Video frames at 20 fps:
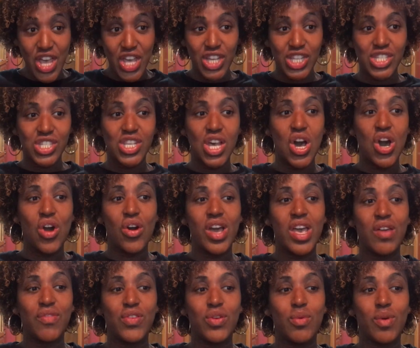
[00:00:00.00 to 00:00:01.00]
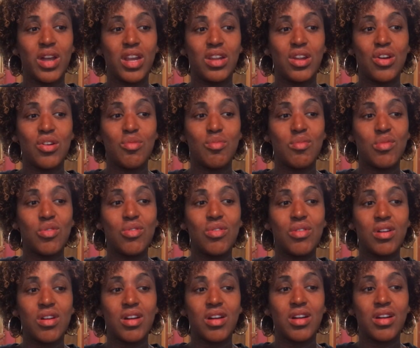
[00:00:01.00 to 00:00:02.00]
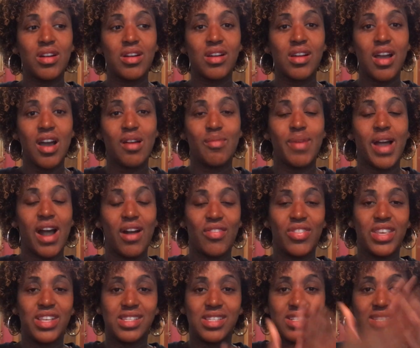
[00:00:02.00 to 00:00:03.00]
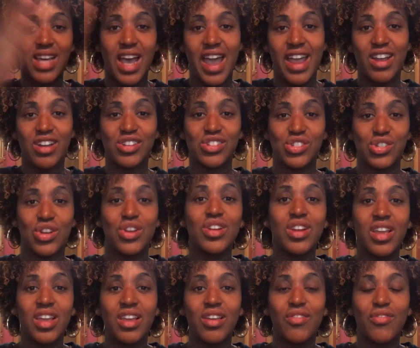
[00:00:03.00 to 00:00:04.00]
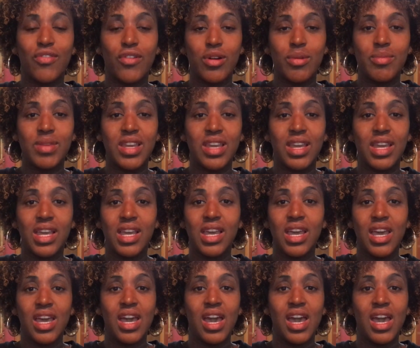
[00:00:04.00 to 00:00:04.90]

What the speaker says: So if you want to know more about this entire journey for me,